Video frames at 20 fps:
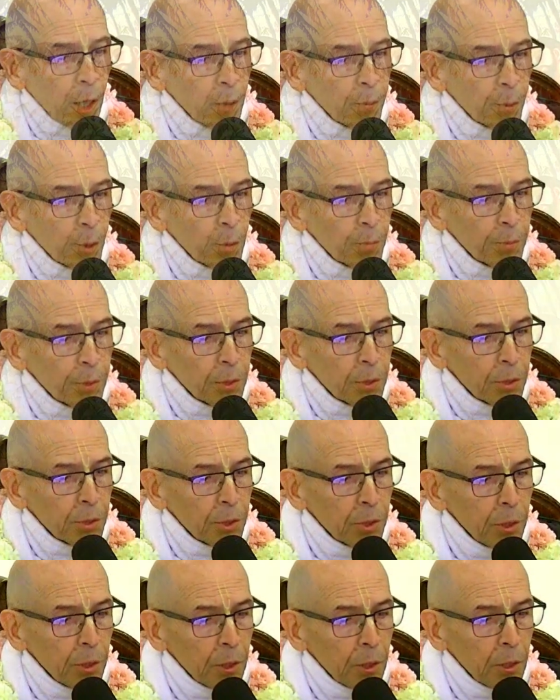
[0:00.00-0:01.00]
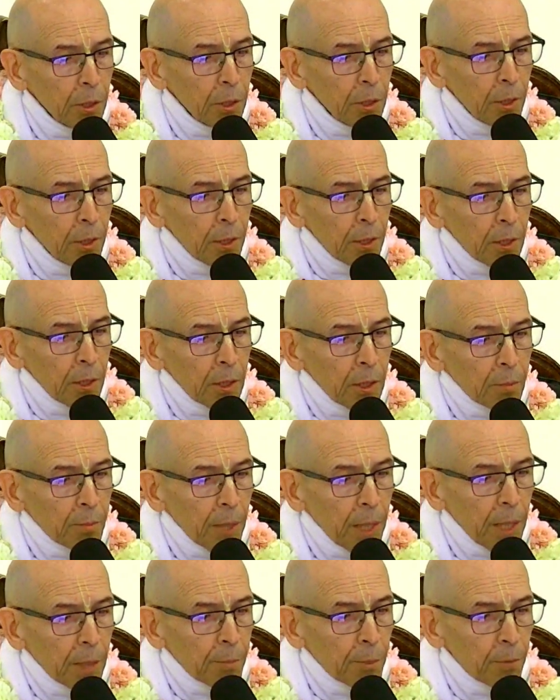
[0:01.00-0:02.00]
purpose
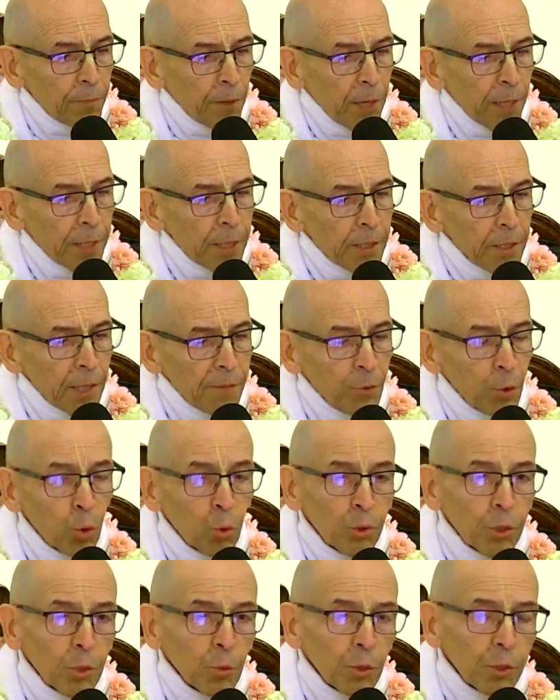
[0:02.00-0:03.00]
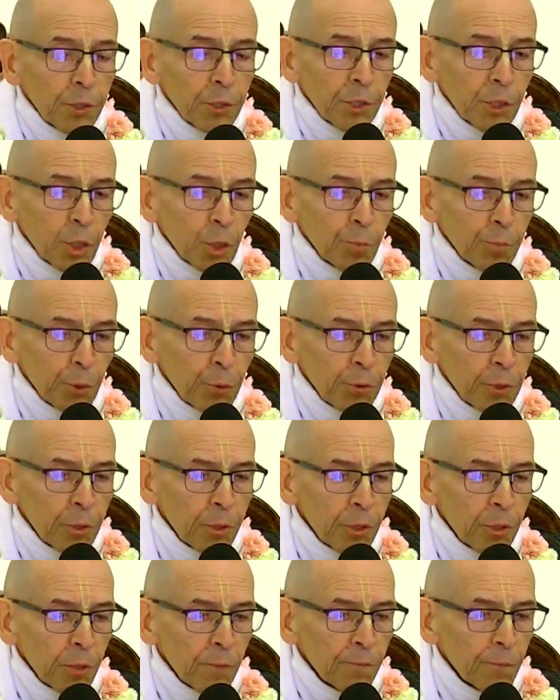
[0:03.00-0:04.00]
by providing Devahuti with the
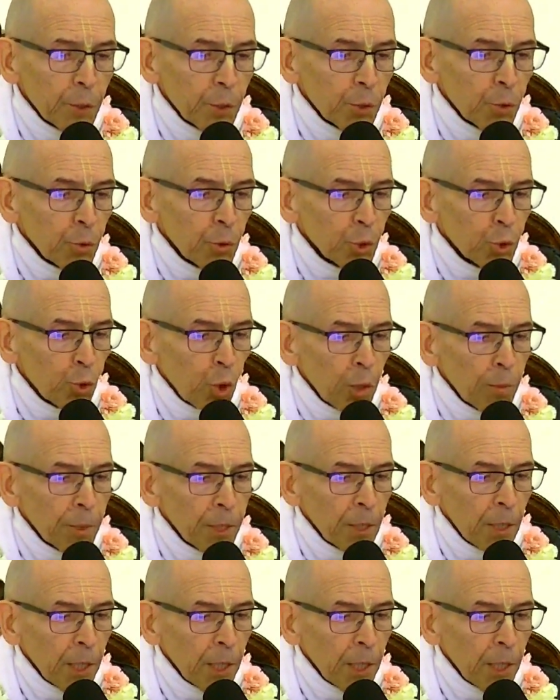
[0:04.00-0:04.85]
experience of material enjoyment and